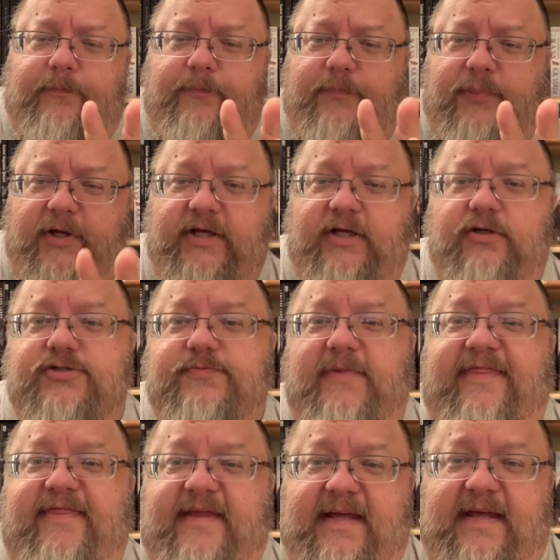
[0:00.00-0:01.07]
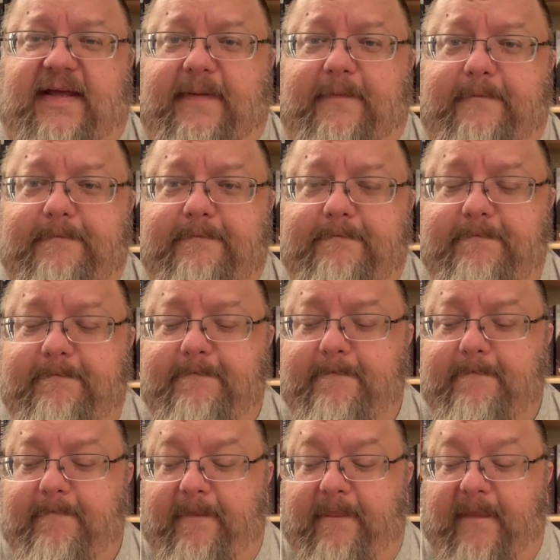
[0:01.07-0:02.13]
But here's my thing.
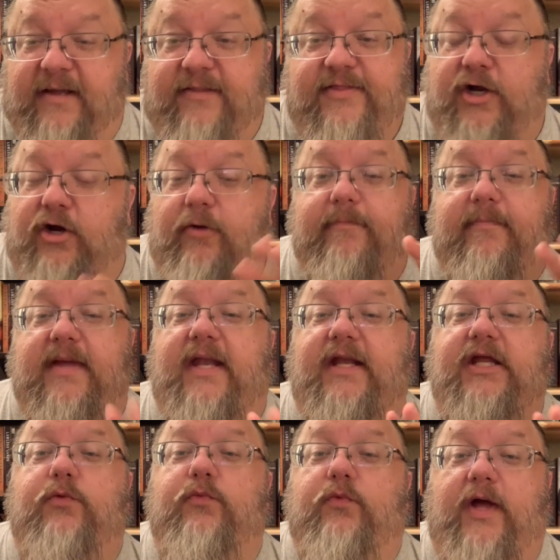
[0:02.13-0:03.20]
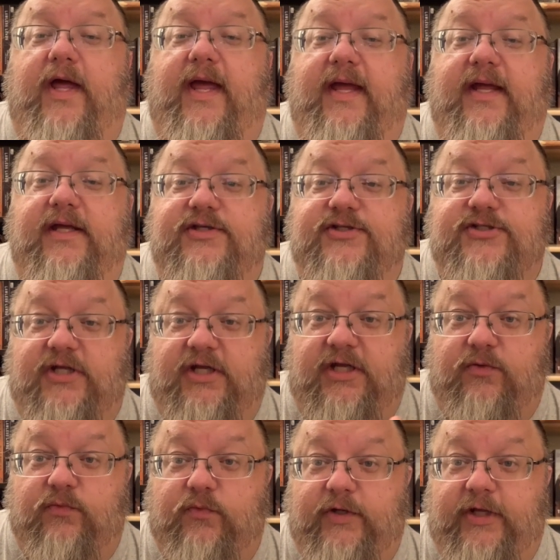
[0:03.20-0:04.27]
There are many ways
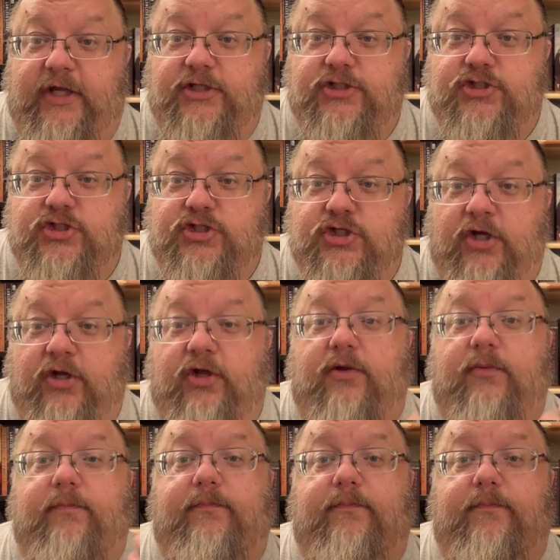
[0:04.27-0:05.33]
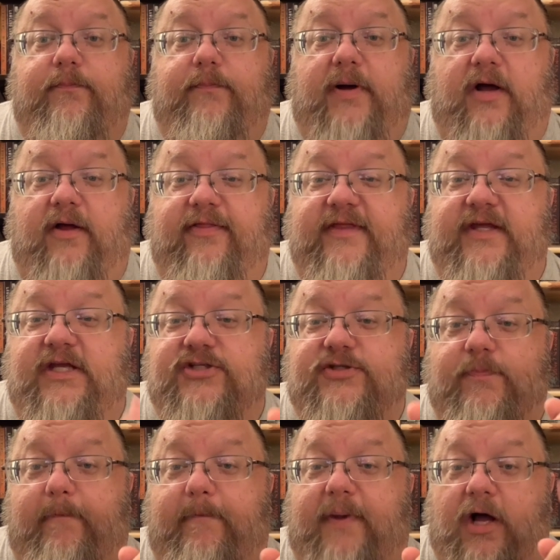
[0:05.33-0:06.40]
in which these
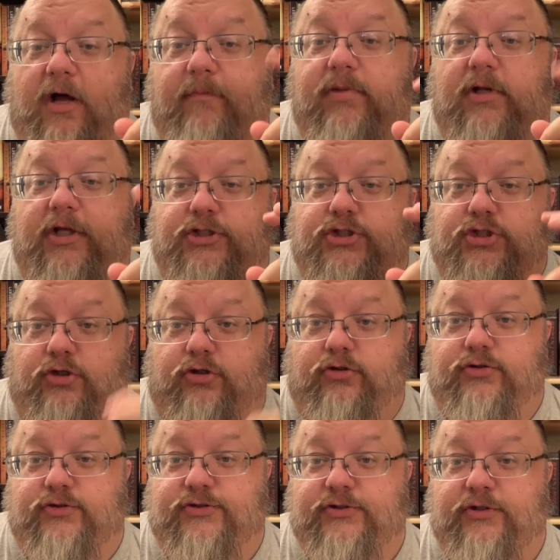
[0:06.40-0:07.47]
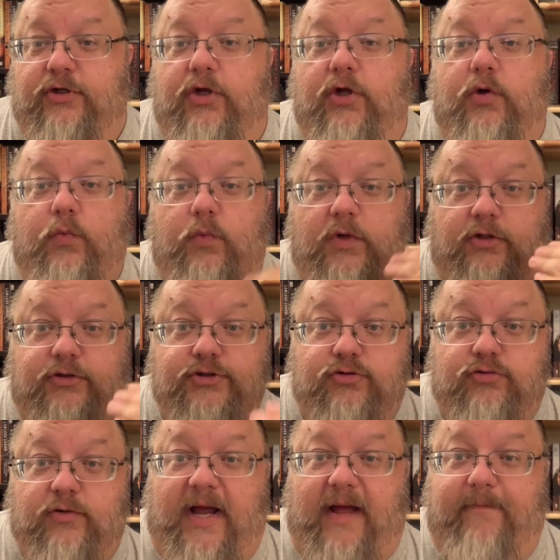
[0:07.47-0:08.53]
publishers will
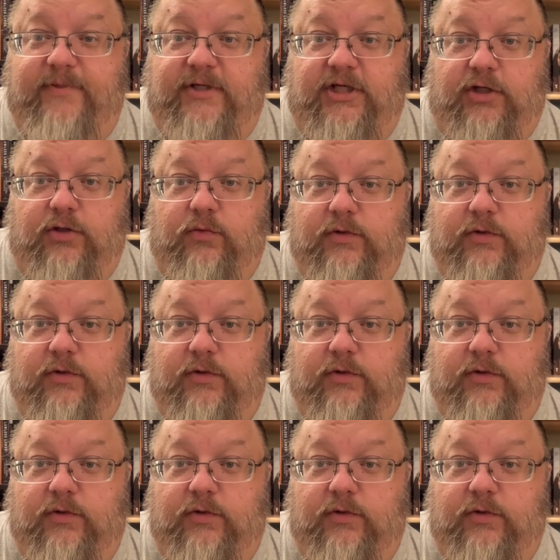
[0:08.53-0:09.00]
trap you.